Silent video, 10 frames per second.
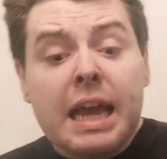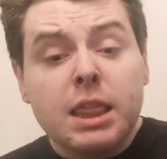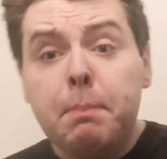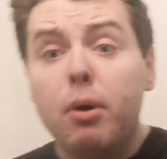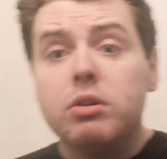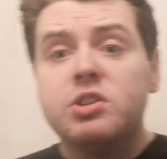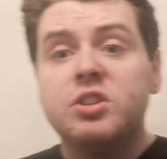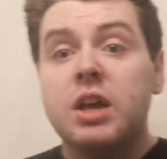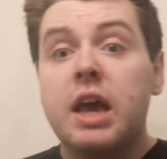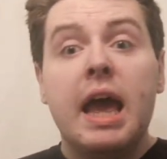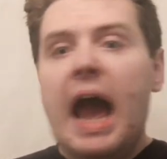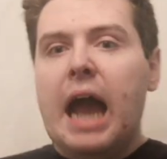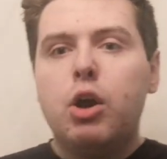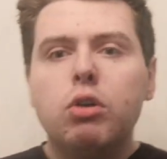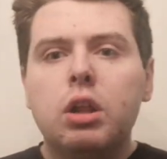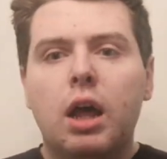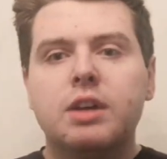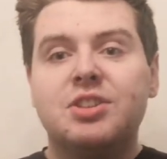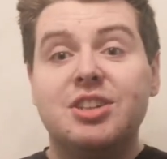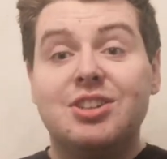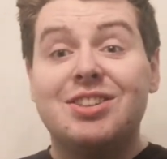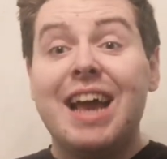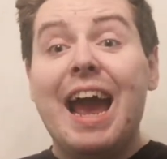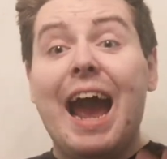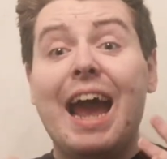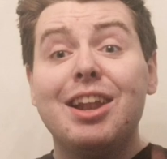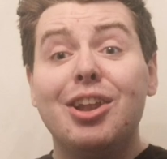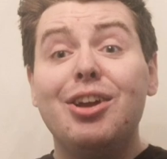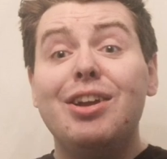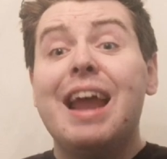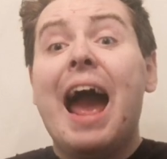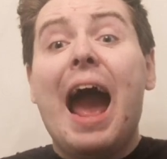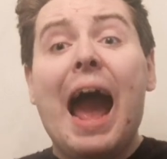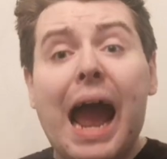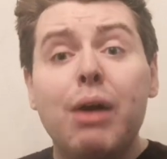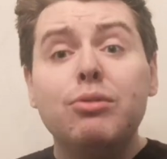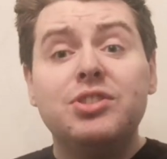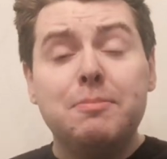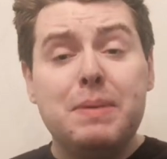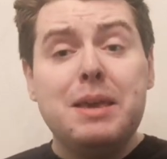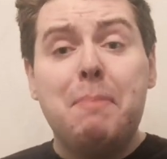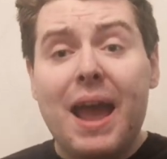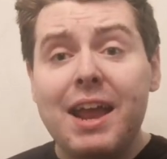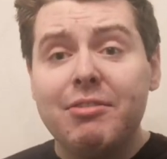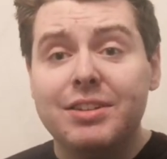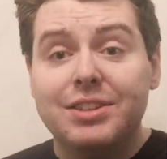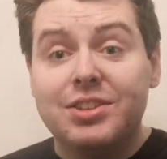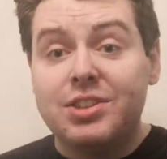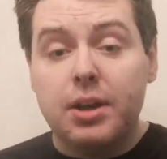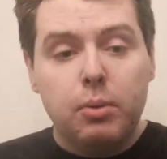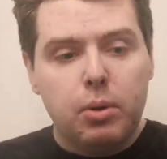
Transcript: get the books and go to classes and learn how to be parents.